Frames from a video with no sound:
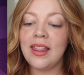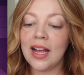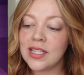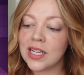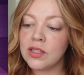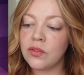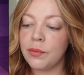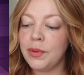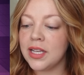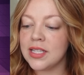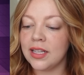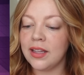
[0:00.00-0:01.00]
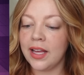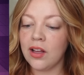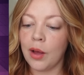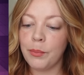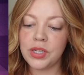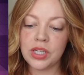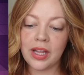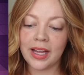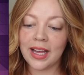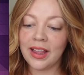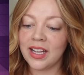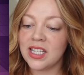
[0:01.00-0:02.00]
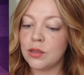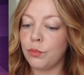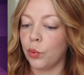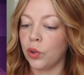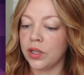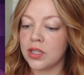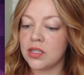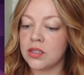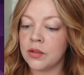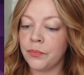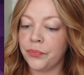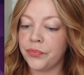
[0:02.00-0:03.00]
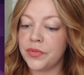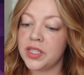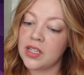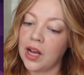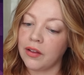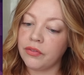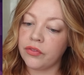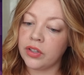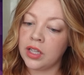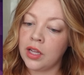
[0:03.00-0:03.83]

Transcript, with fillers: That sounds fun because I like competition, like I like sports stuff.